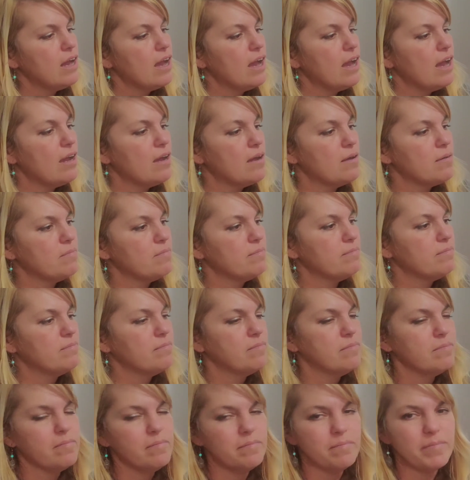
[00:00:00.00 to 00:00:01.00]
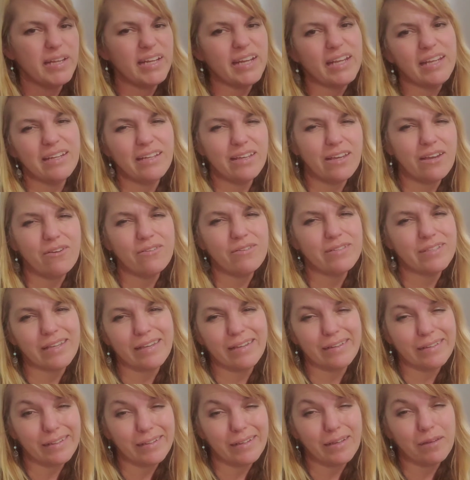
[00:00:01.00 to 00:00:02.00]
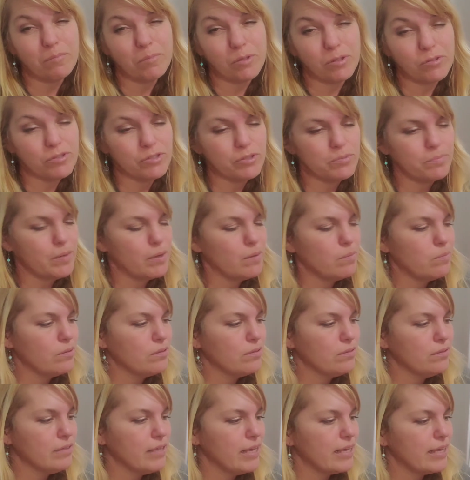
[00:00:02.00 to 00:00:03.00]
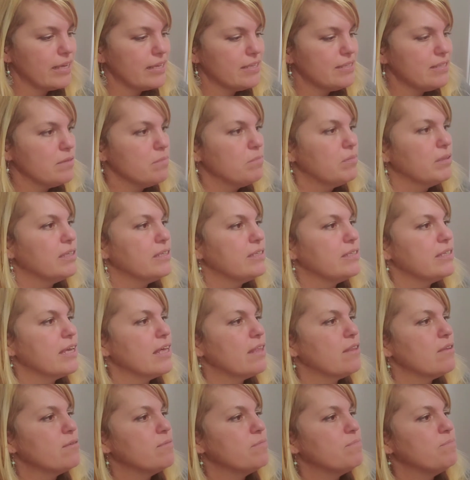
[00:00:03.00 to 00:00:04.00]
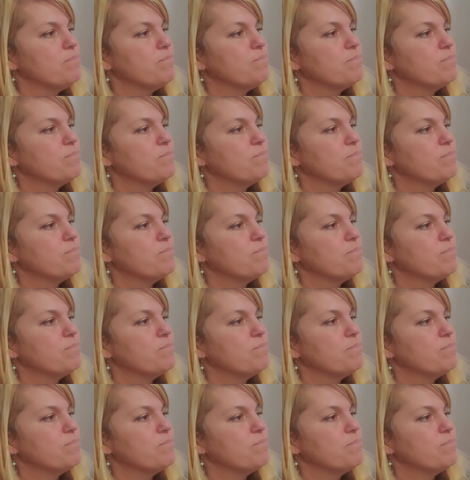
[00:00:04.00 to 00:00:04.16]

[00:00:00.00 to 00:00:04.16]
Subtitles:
But indigo is kind of like a bluish purple. I guess they blend together.